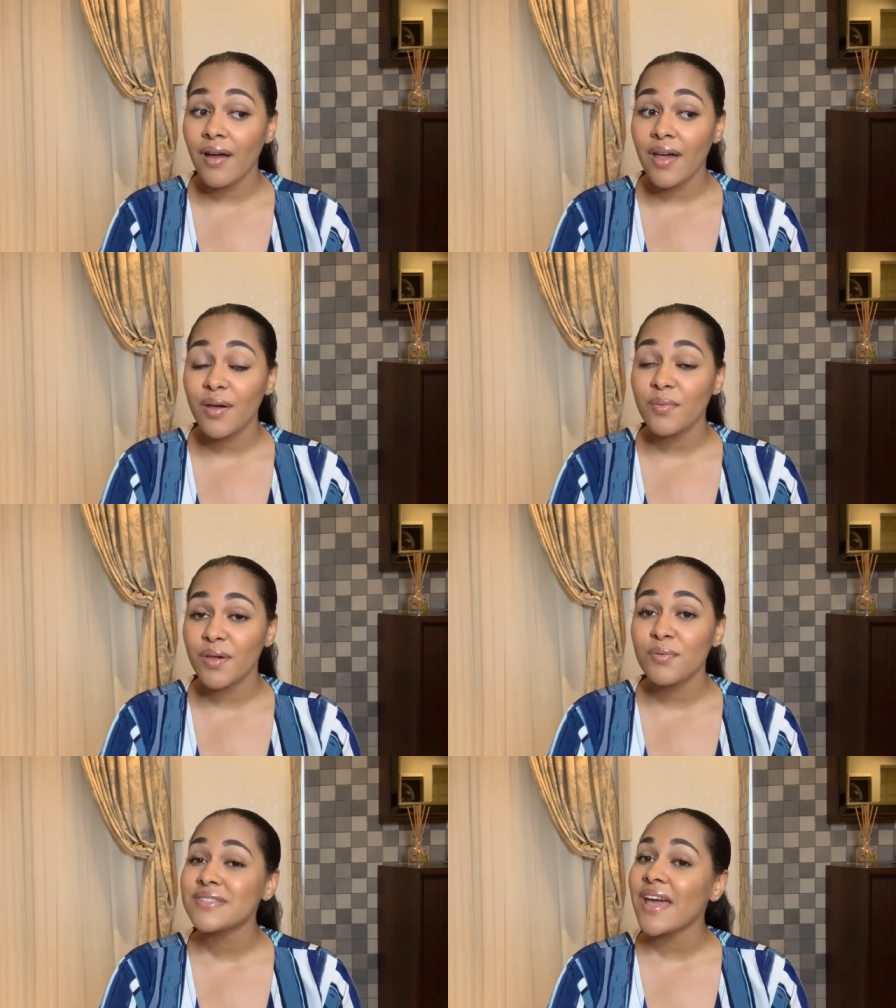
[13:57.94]
it,
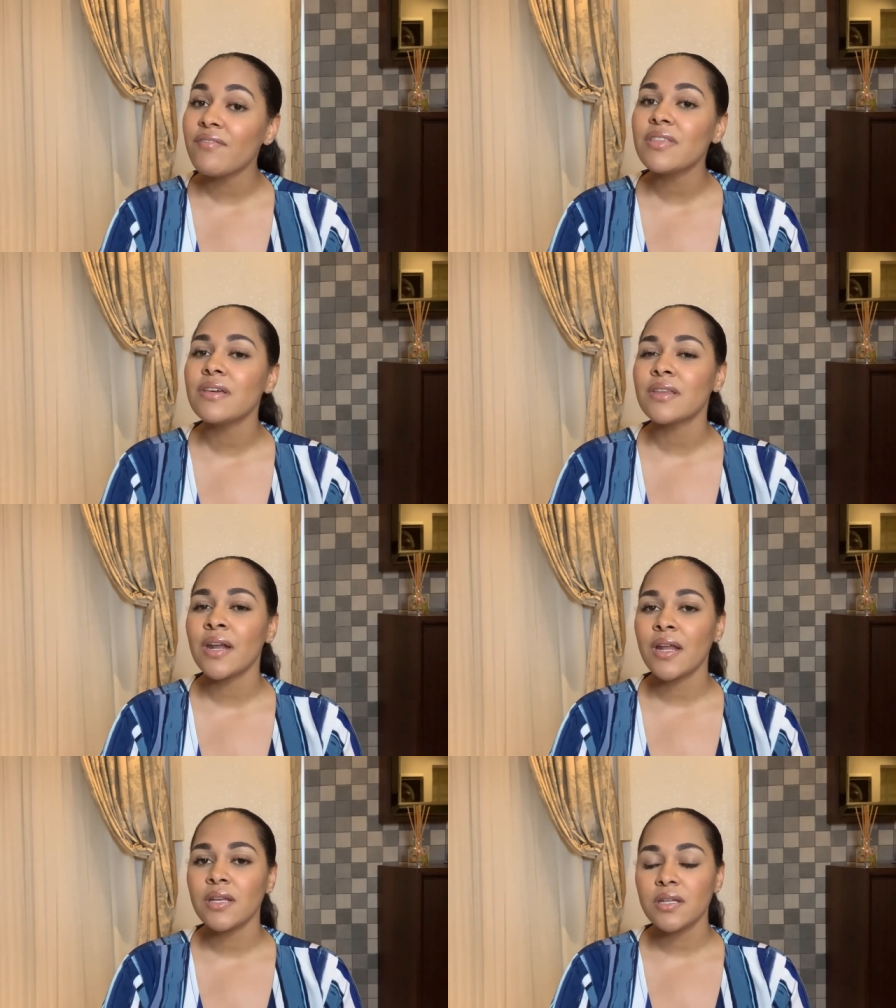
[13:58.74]
it was everything that
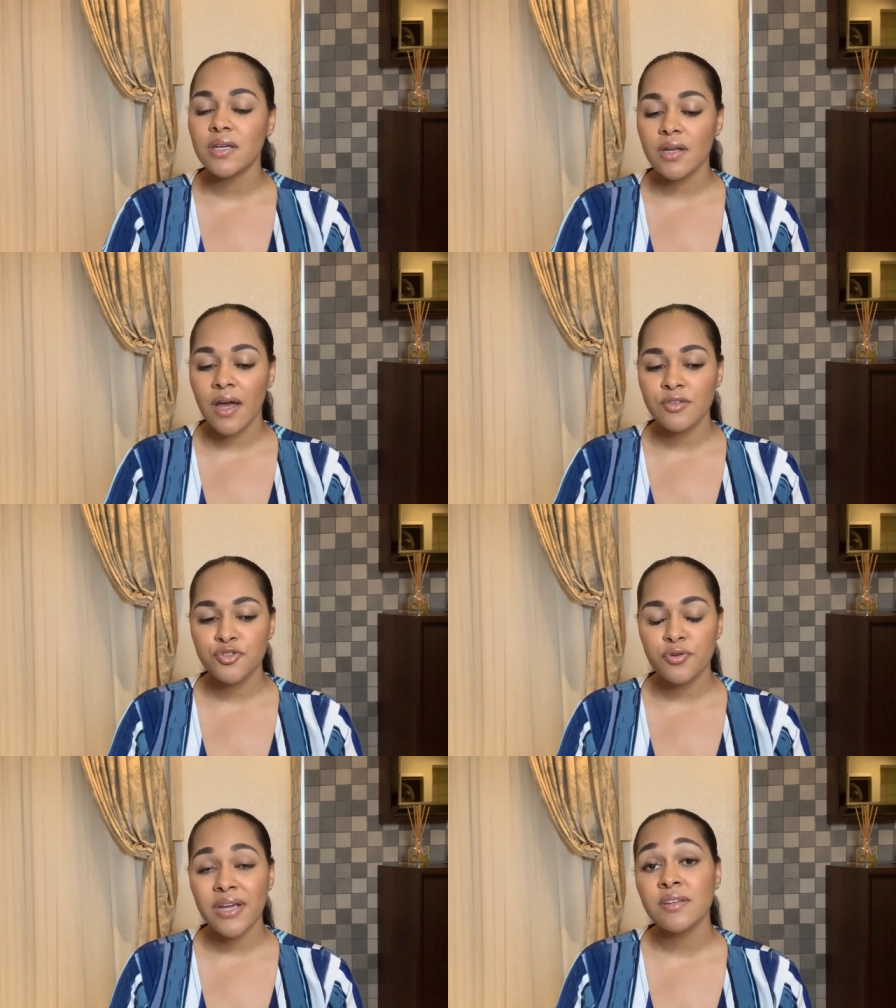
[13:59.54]
I needed. And you know, I